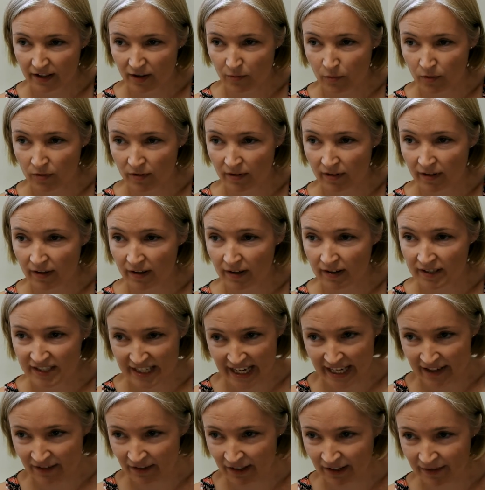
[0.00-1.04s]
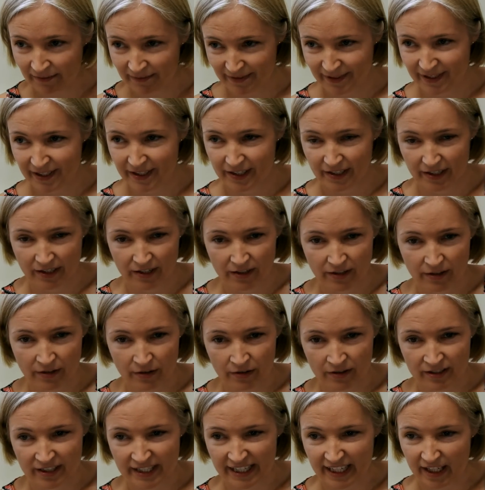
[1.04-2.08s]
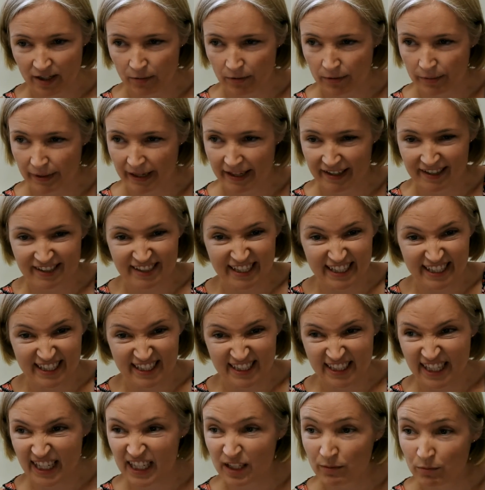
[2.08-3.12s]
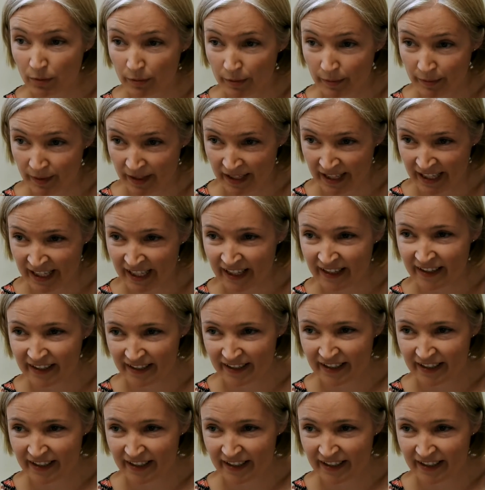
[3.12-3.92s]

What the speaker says: I sponsor Sarah, who's now about 16 probably.